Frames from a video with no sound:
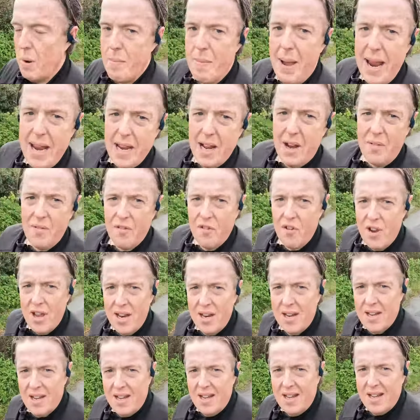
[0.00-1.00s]
we made up for
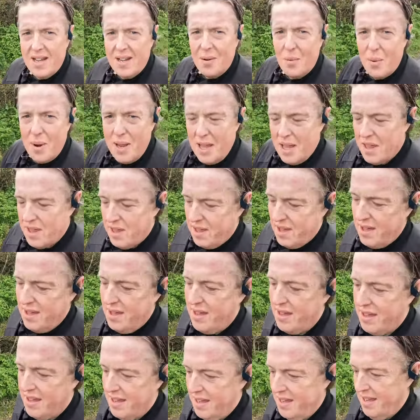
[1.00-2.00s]
it with
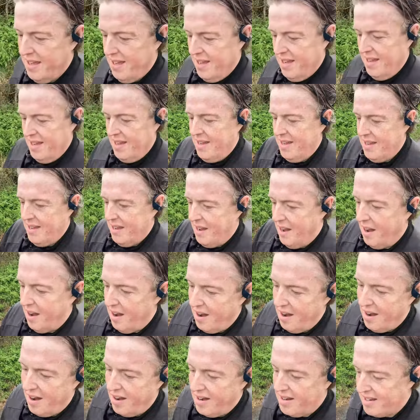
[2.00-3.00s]

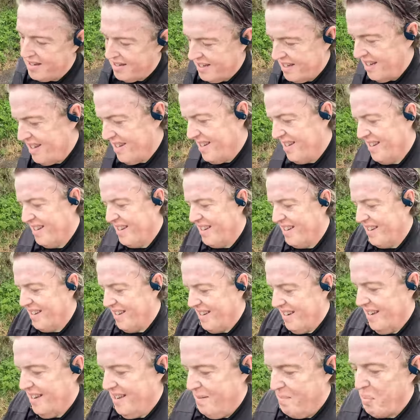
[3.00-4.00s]
our
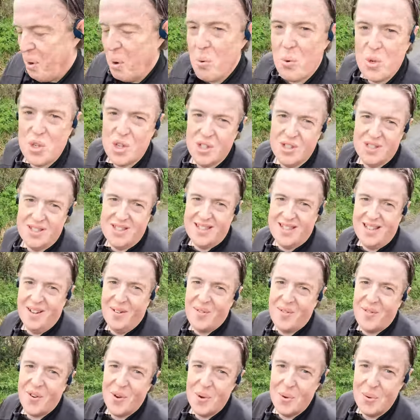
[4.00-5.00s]
portions
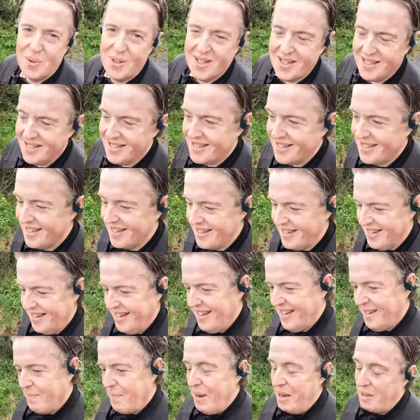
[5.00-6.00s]
of food.
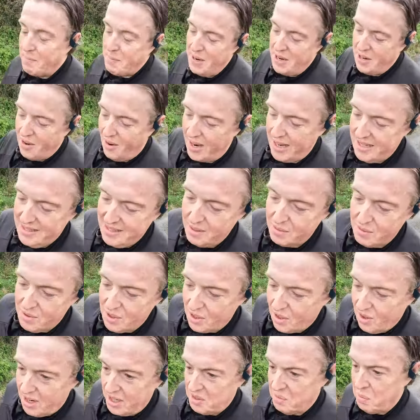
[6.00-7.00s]
But it's been nice, it
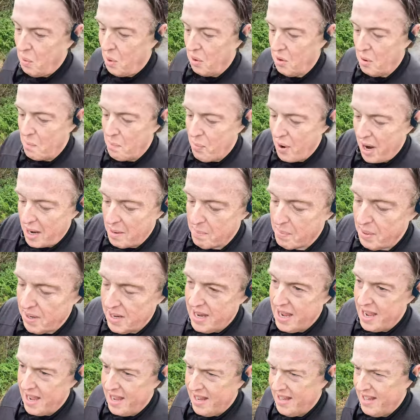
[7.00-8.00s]
was a nice welcome break.
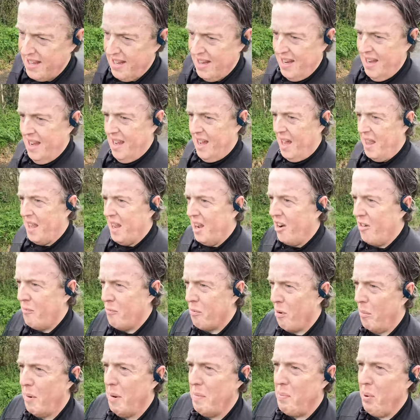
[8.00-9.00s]
But yeah, I think
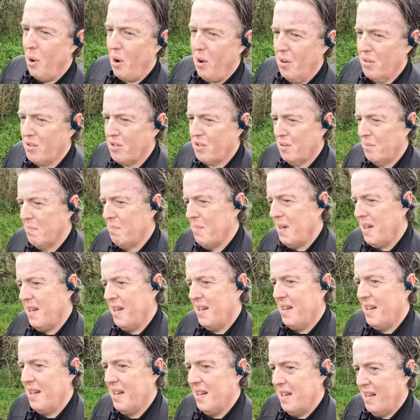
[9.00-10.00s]
I've probably put on some
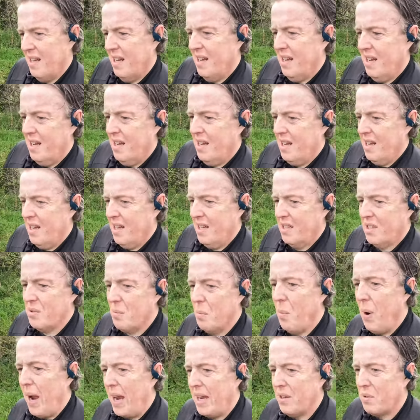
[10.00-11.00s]

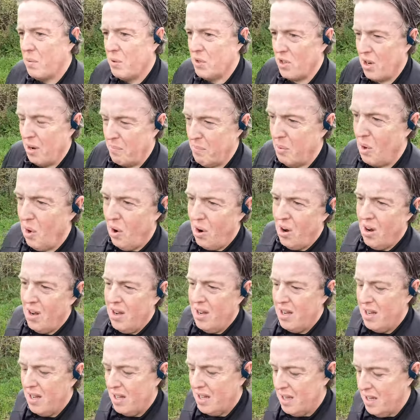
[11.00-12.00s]
weight, which I'm not
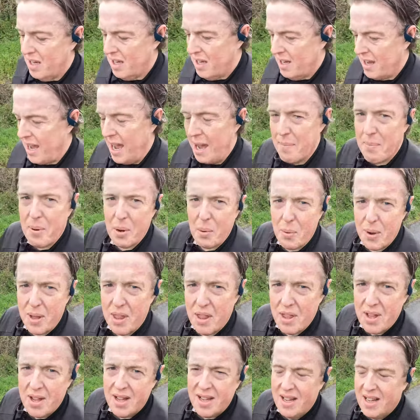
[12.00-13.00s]
happy
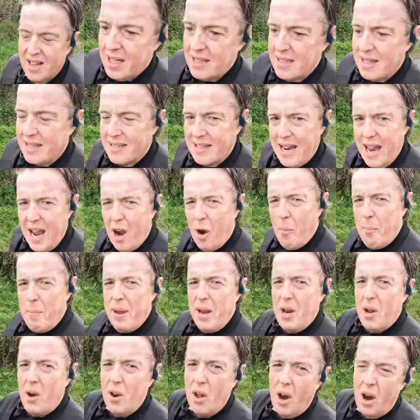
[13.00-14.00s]
with. Doesn't help
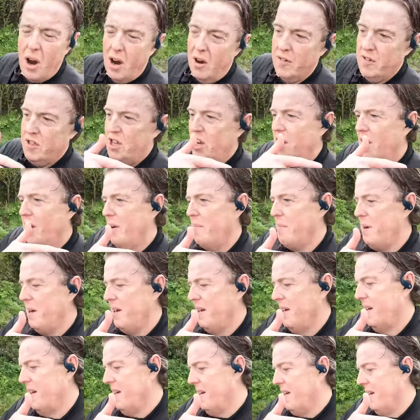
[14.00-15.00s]
being on half term
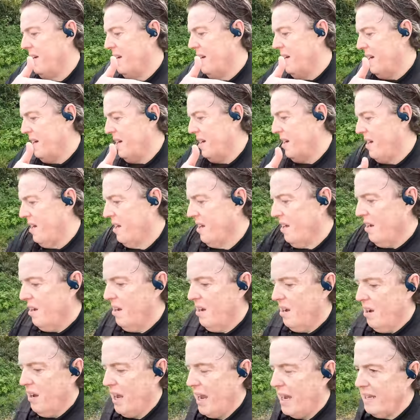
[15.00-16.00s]

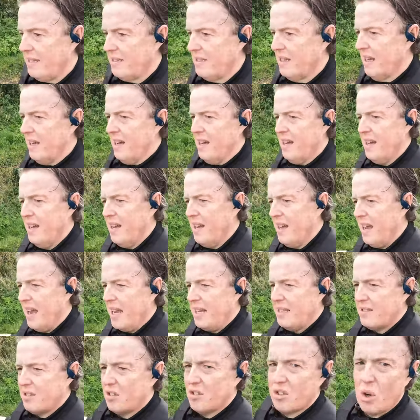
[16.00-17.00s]
Easter
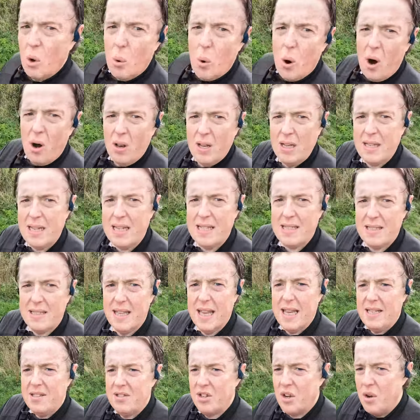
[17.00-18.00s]
school holidays
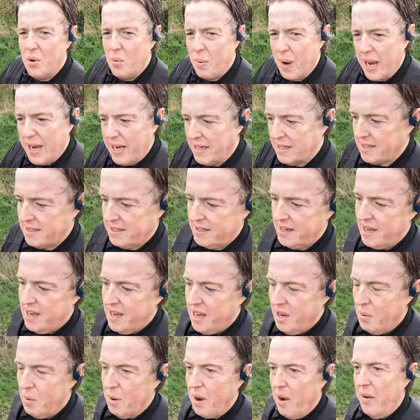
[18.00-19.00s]
these 2 weeks.
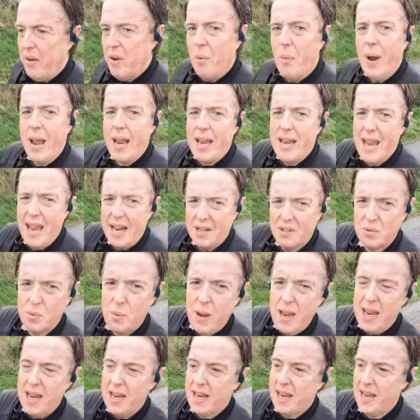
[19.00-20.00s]
We're going away next
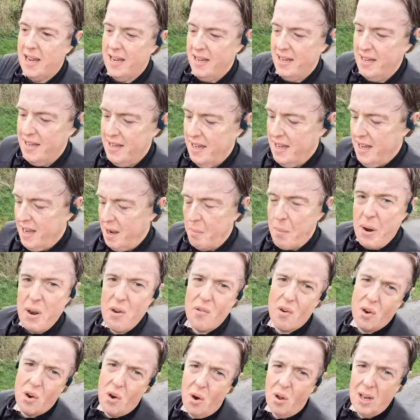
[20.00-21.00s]
week, and when
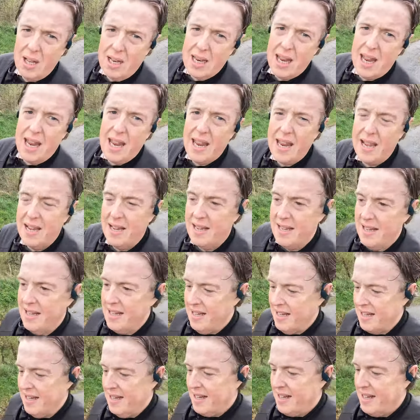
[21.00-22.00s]
you're on holiday,
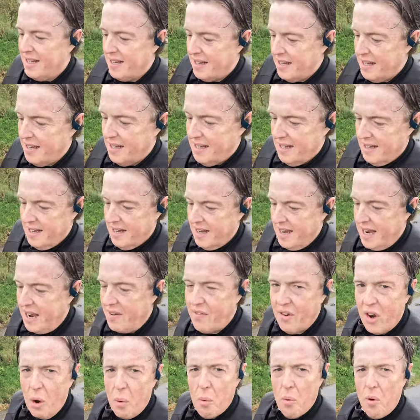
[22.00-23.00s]

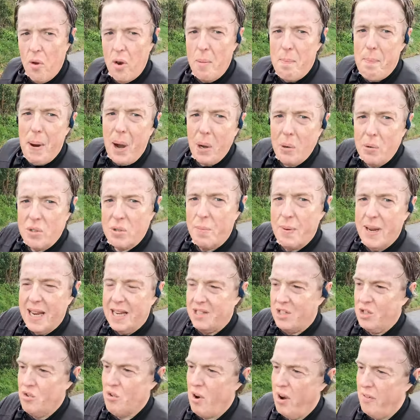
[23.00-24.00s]
even though we're on a boat and we
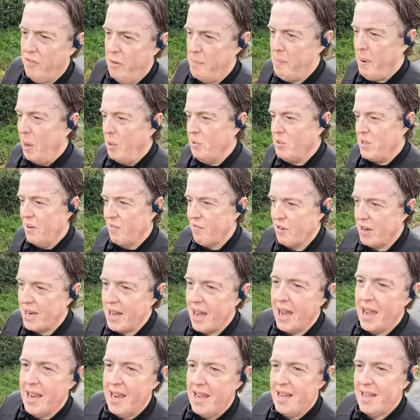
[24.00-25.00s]
get to drive the boat every
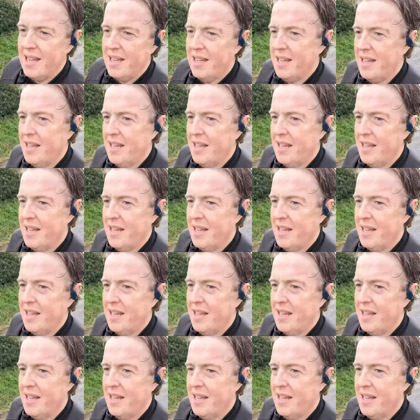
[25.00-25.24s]
day,